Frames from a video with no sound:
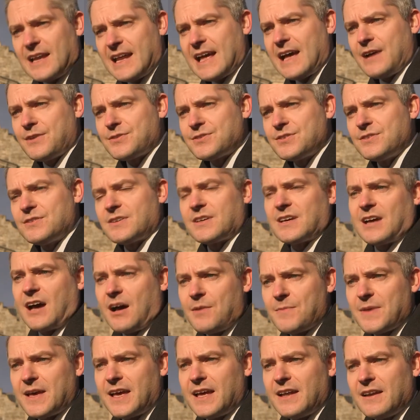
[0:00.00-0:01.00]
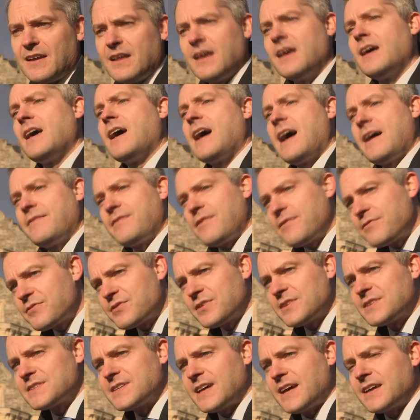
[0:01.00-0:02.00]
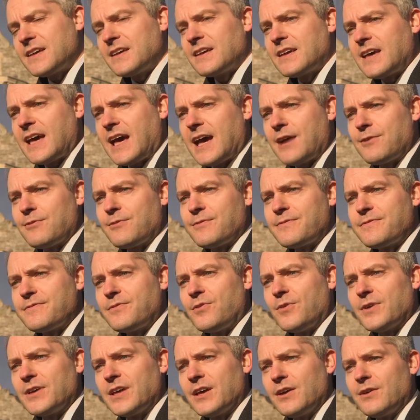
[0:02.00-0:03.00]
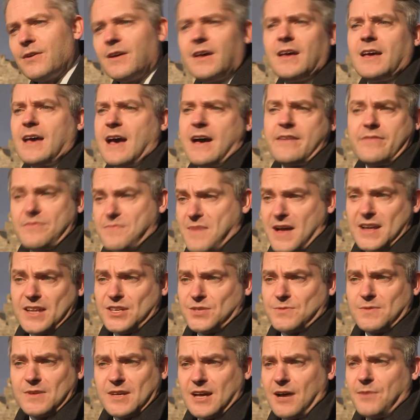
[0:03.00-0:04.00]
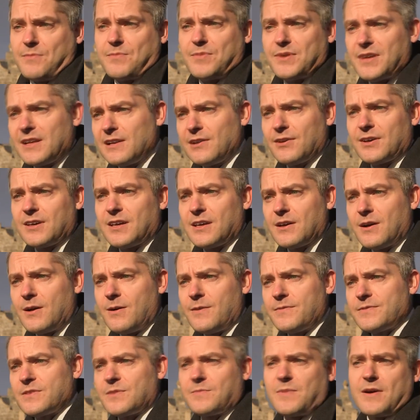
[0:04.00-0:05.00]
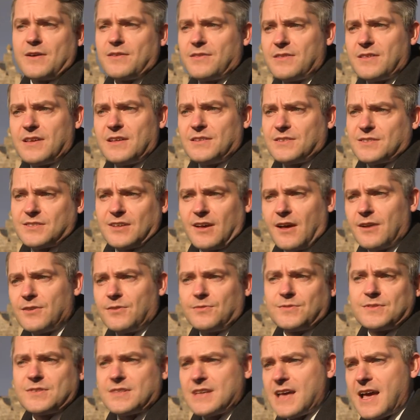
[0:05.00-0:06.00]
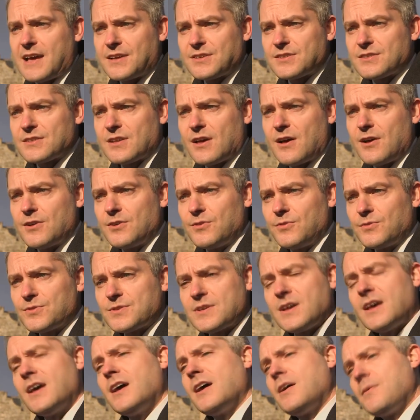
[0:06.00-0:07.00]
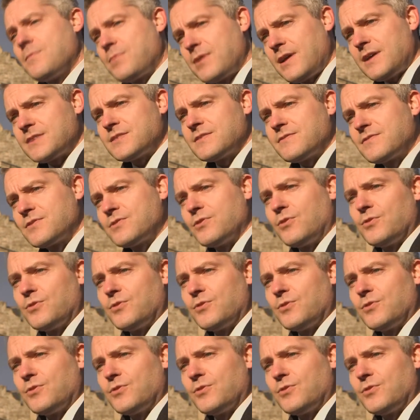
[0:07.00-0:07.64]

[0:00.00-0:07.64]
it allows you to come in, have everything taken care of for you, have a management company looking after both the internals, the externals. Plus, of